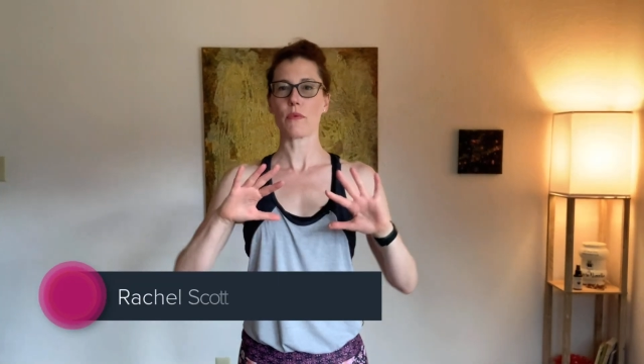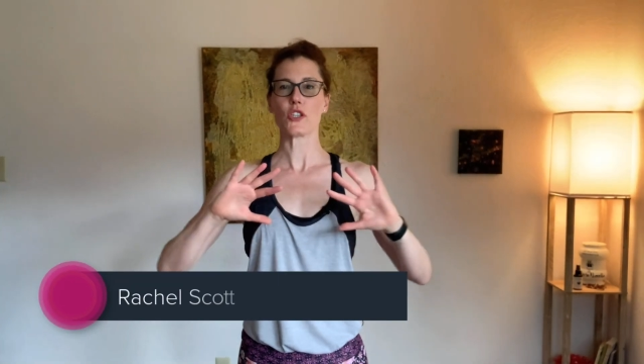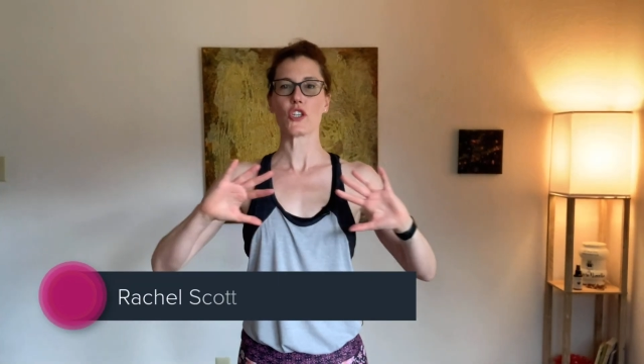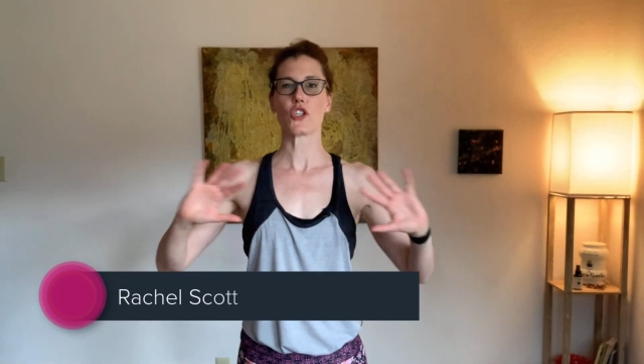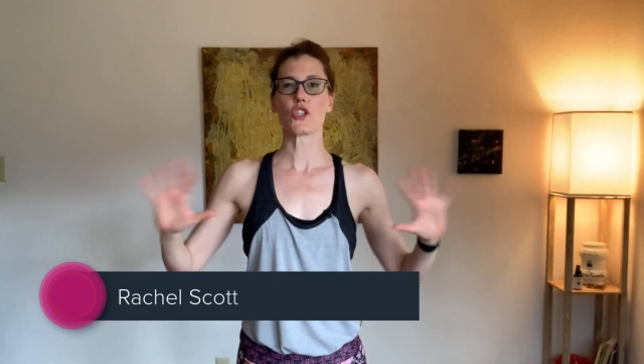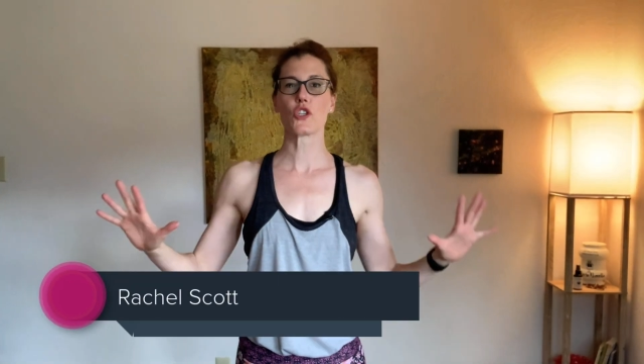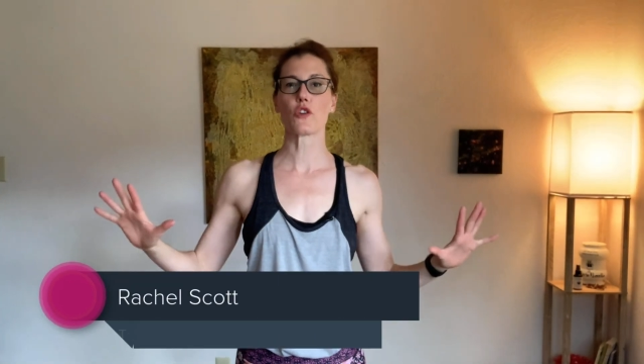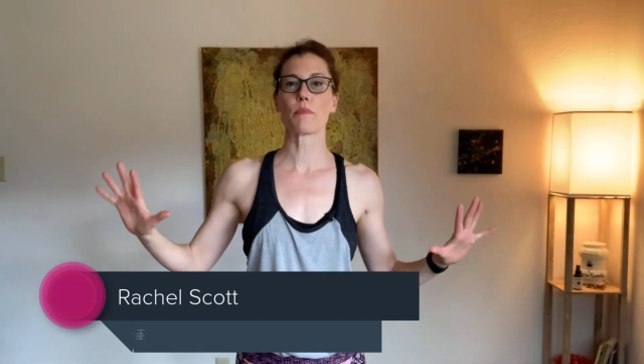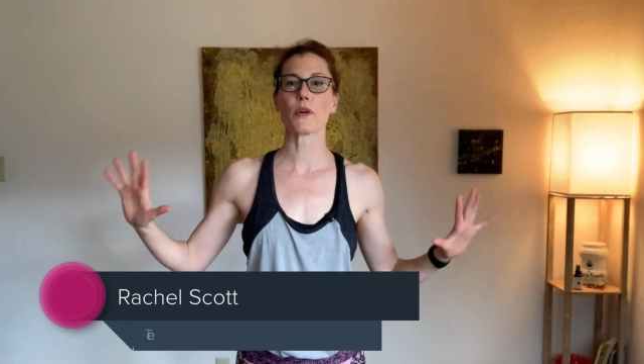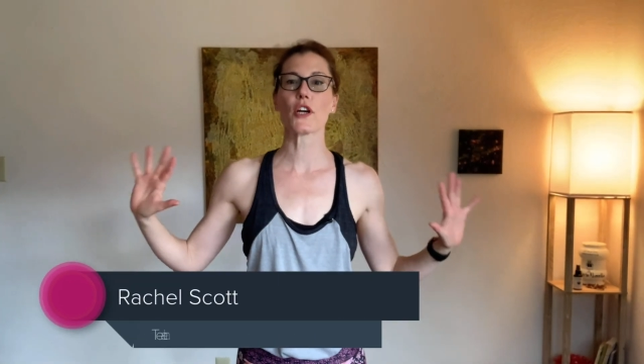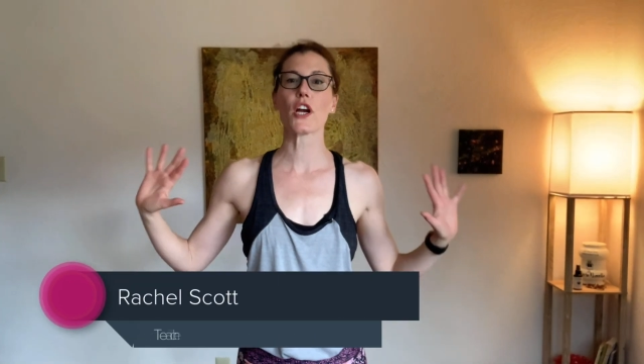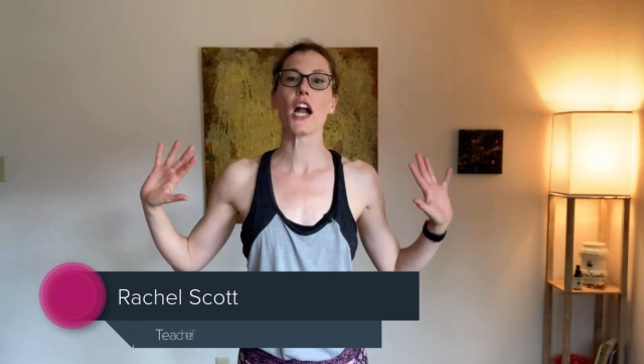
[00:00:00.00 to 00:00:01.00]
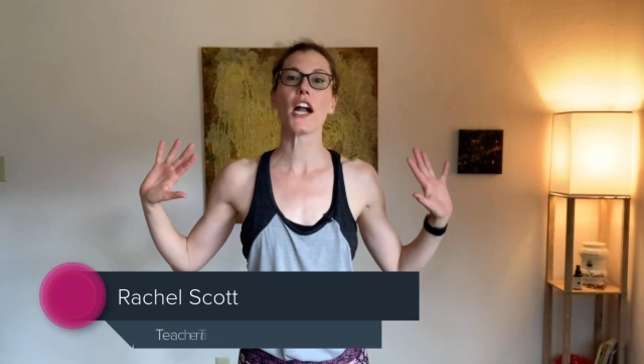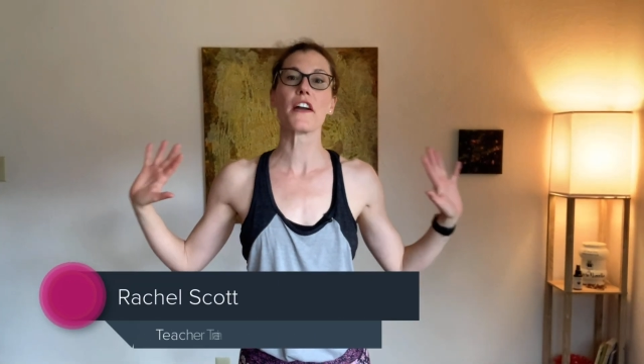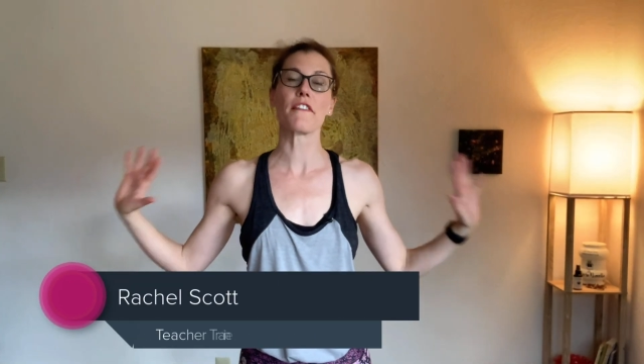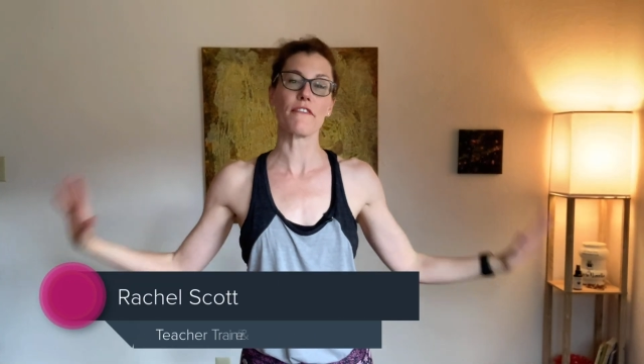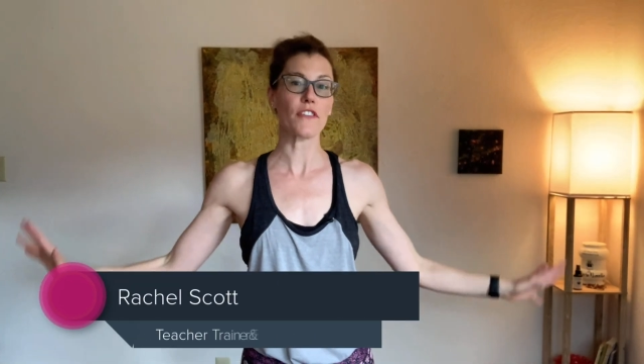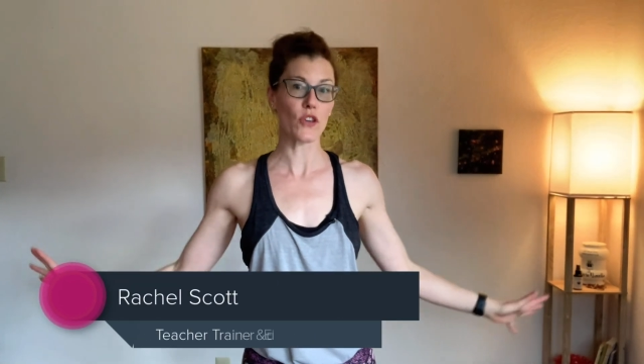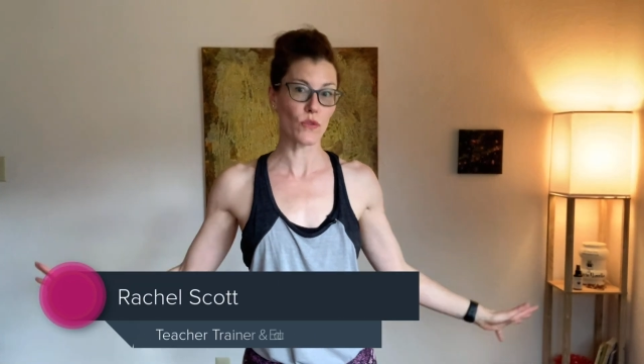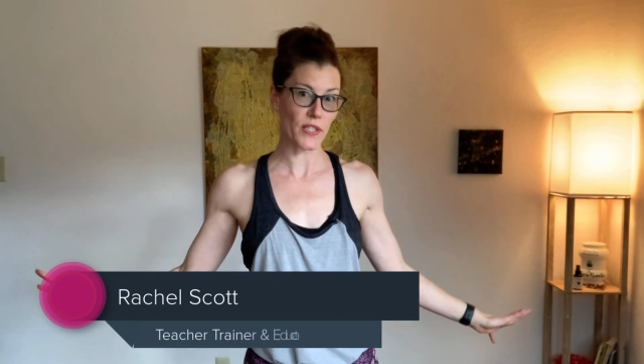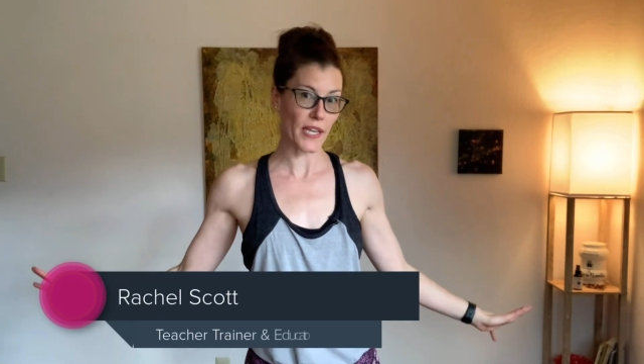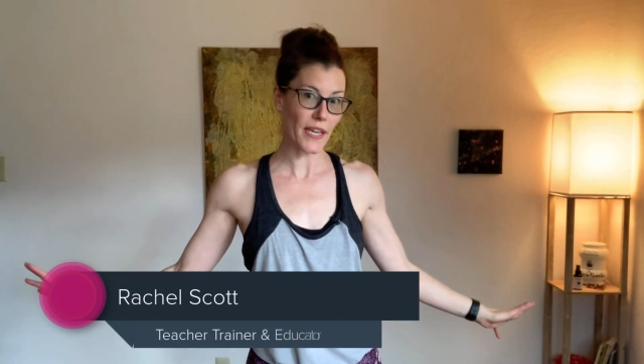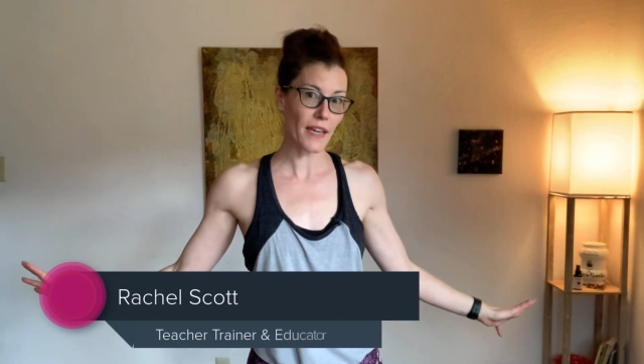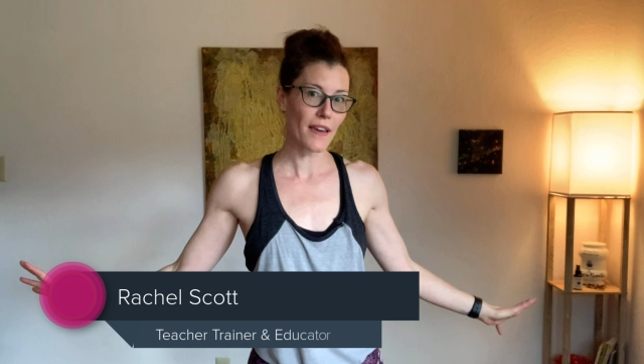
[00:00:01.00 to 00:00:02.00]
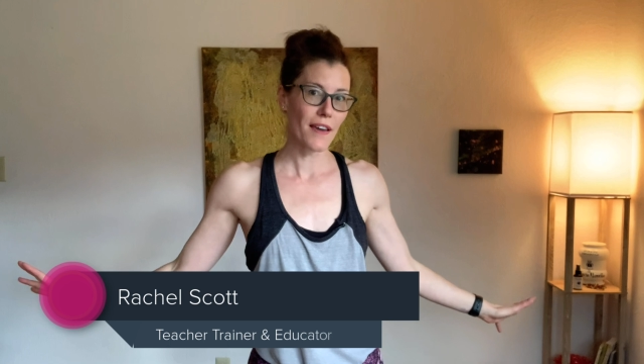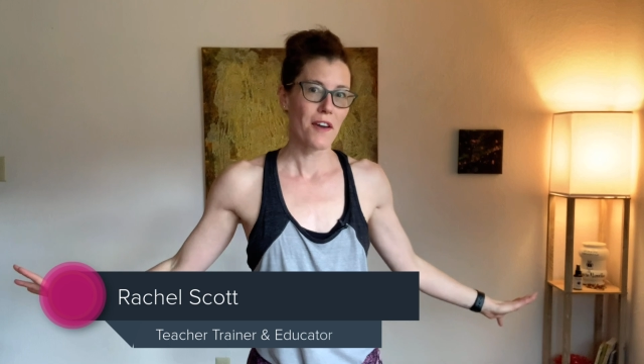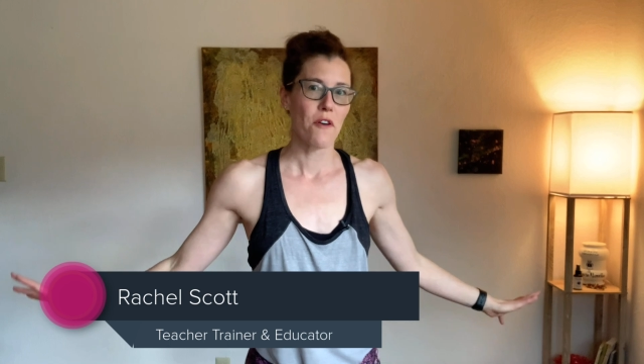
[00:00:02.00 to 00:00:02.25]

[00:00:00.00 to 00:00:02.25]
which is super confusing,